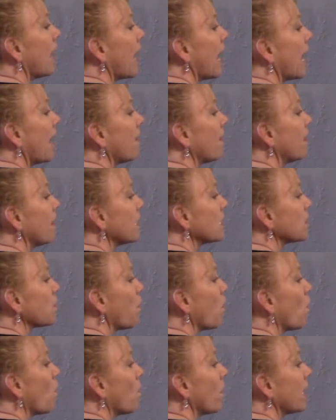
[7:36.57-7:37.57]
At
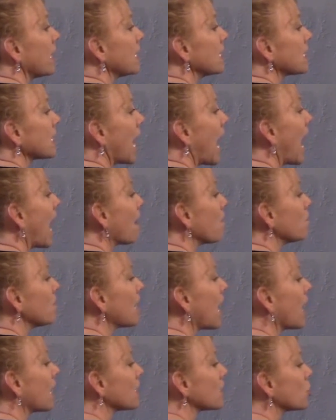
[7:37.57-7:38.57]
this point, I'm
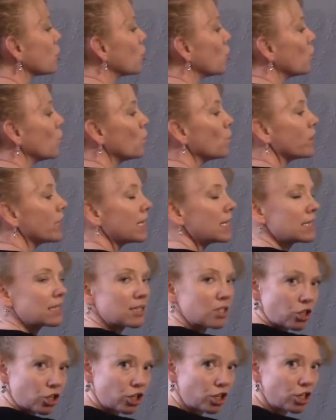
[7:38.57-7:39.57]
not too
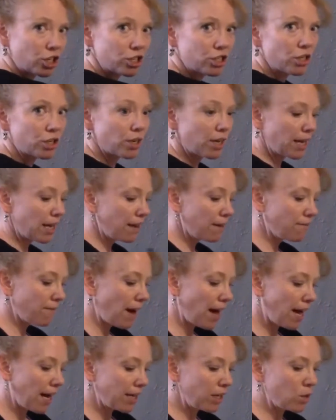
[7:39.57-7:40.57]
concerned if
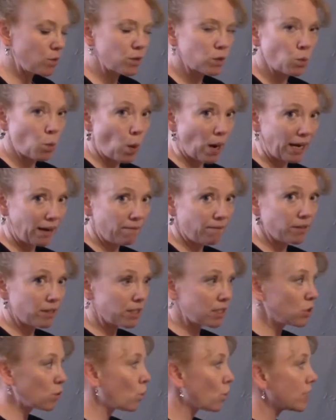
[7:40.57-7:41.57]
I use white
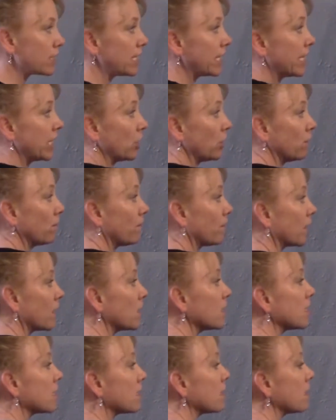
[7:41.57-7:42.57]
first or teal
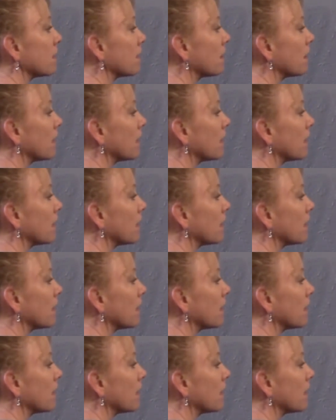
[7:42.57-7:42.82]
first.